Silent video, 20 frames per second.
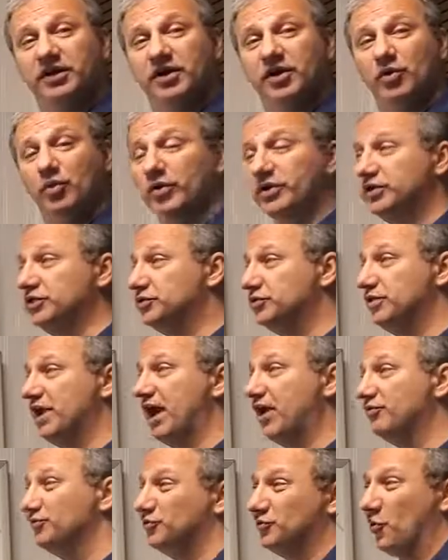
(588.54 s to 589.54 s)
What do you do
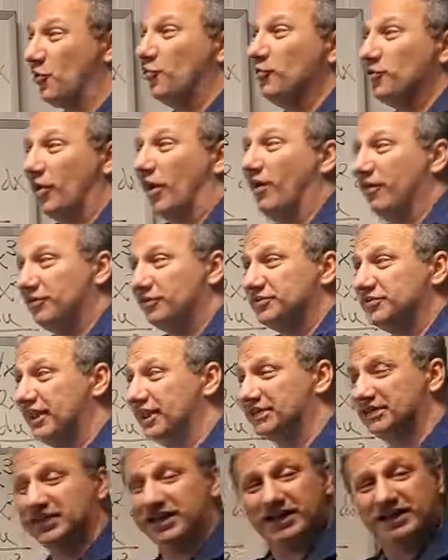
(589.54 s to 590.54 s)
now? Go to other
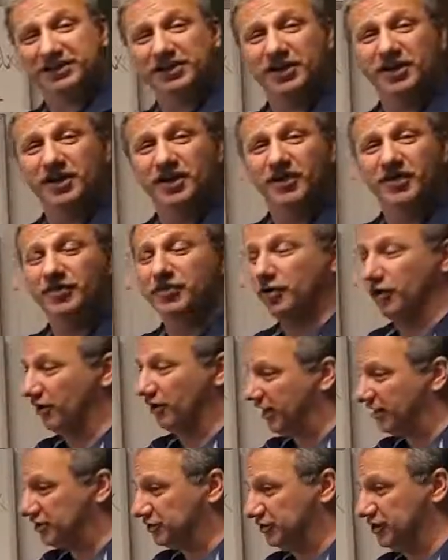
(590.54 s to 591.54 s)
techniques. There are
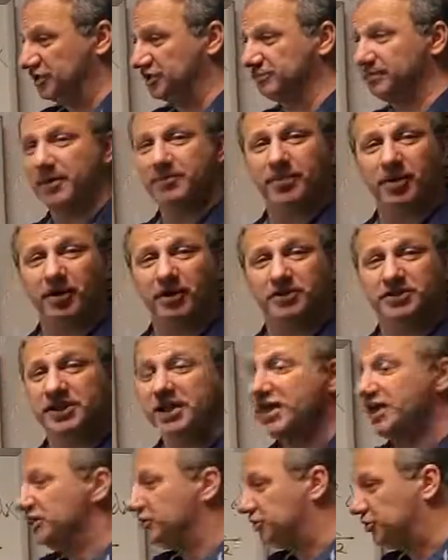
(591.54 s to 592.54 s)
integration by parts,
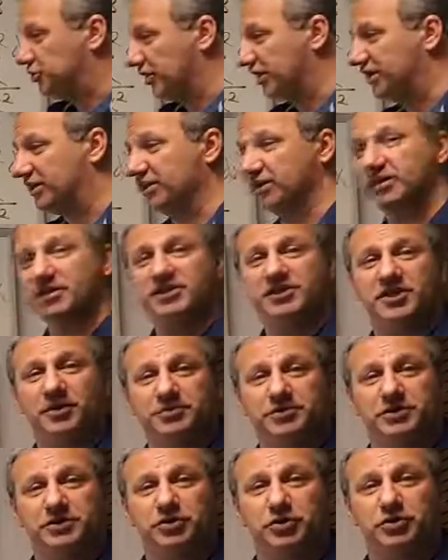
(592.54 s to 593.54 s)
trig
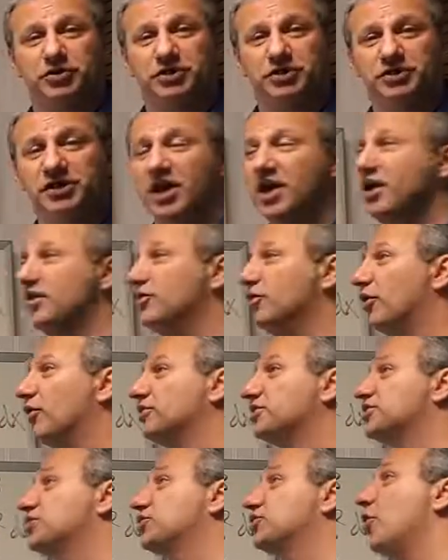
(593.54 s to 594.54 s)
substitutions. There are
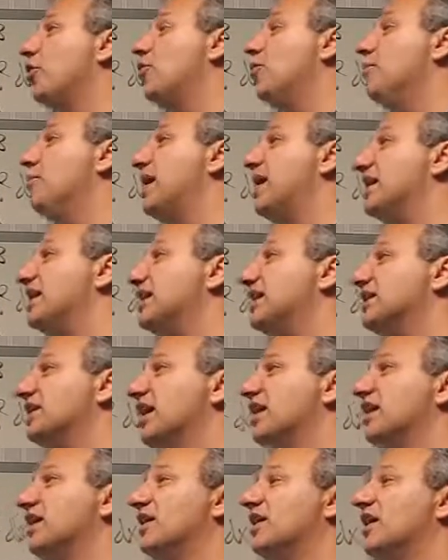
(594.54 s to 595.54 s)
so many
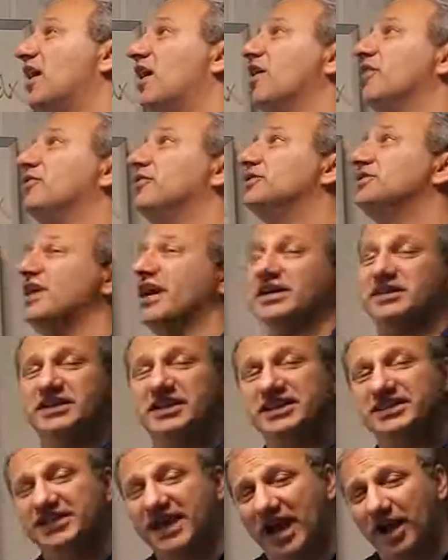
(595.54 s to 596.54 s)
other
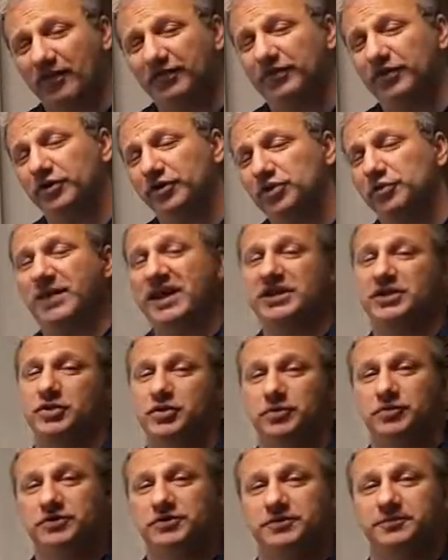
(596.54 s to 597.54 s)
techniques out there you may
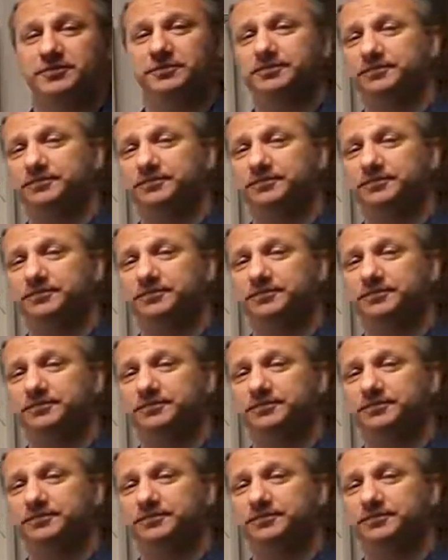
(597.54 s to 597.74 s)
use.